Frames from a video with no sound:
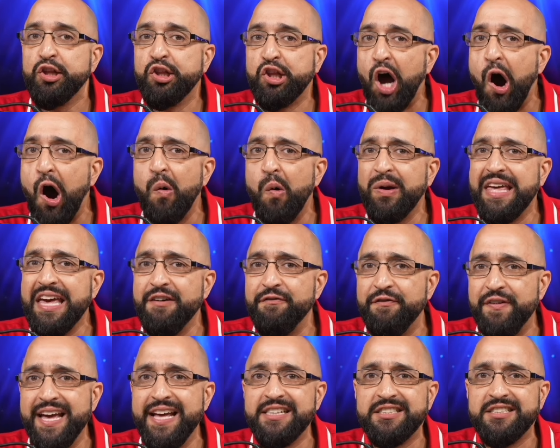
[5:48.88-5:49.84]
don't
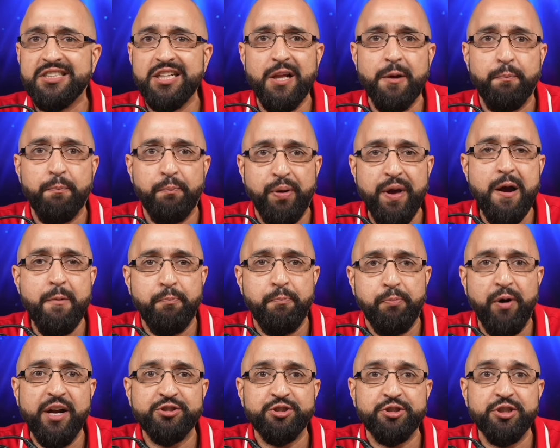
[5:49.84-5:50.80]
give in to the peer
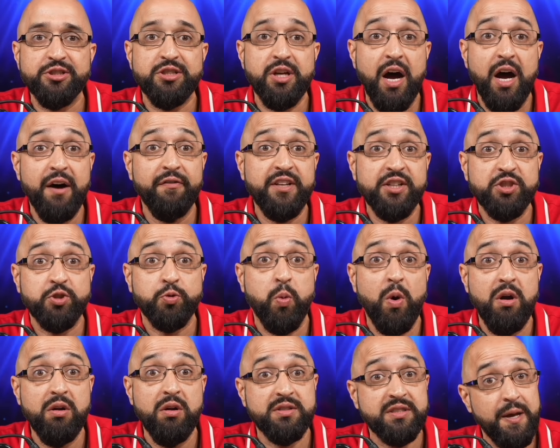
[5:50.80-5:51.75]
pressures of this
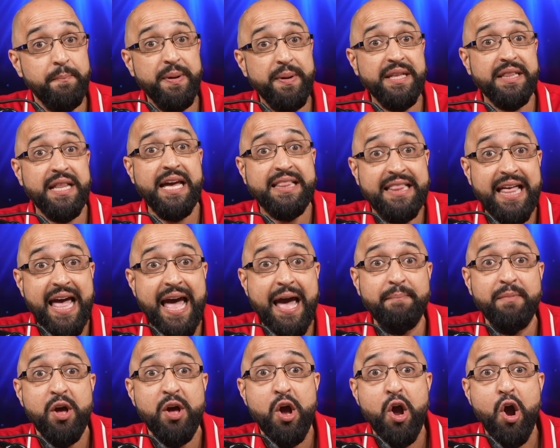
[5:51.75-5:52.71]
world to be like
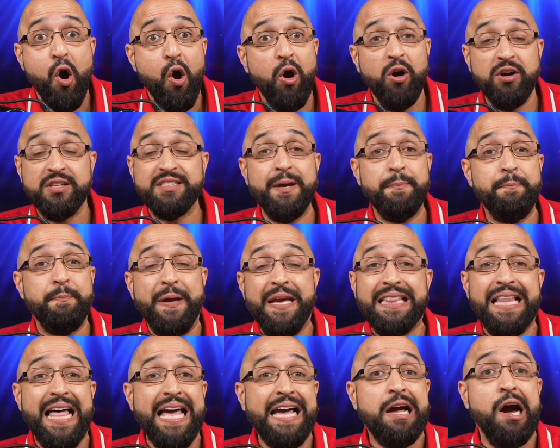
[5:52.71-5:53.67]
them or to
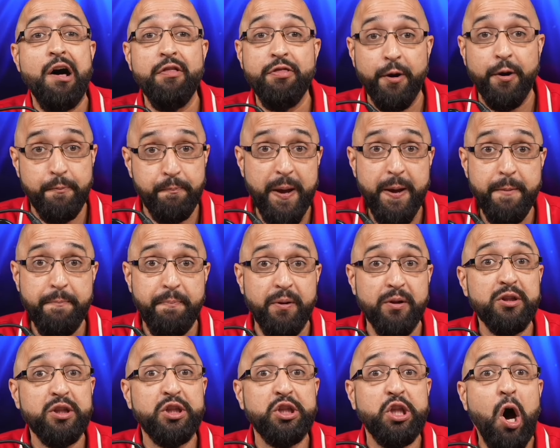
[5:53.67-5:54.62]
be like other
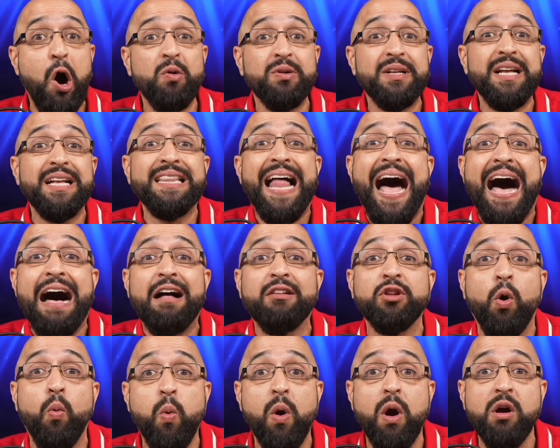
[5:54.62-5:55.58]
people. Don't allow
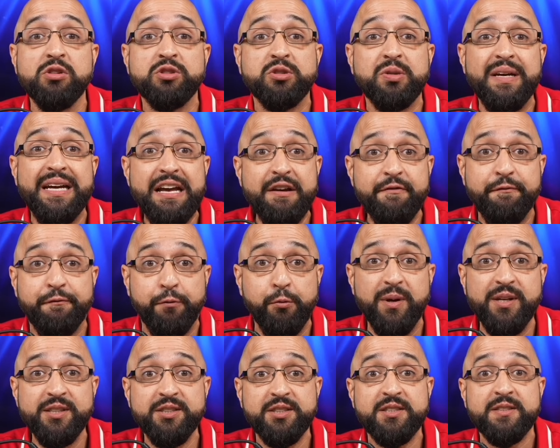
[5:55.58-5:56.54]
the world to
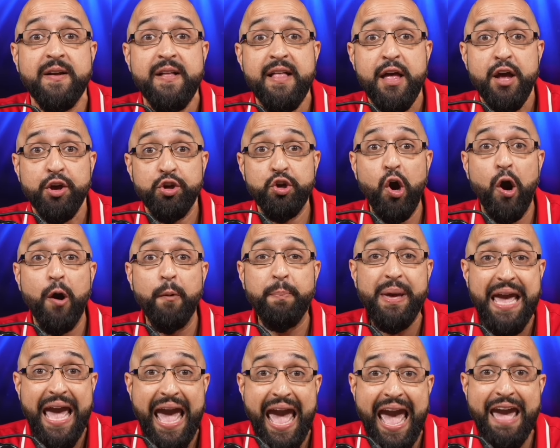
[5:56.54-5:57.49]
influence your
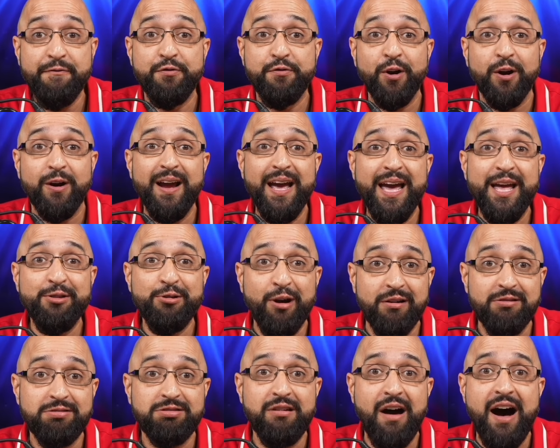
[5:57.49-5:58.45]
behavior and
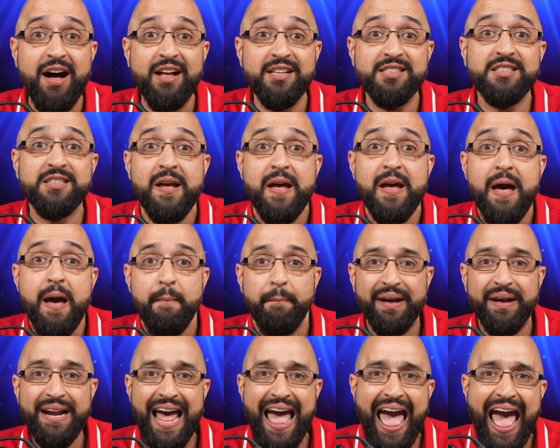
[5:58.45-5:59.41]
your thoughts.
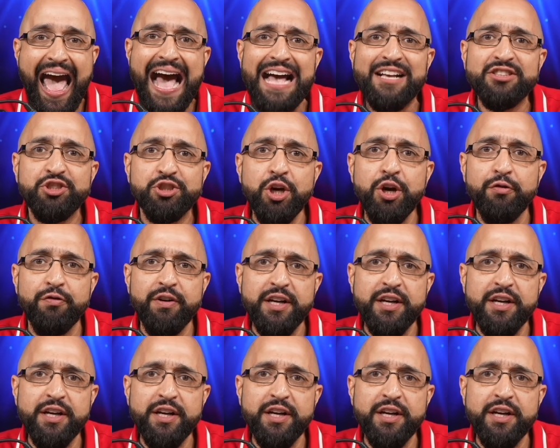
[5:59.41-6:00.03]
But as you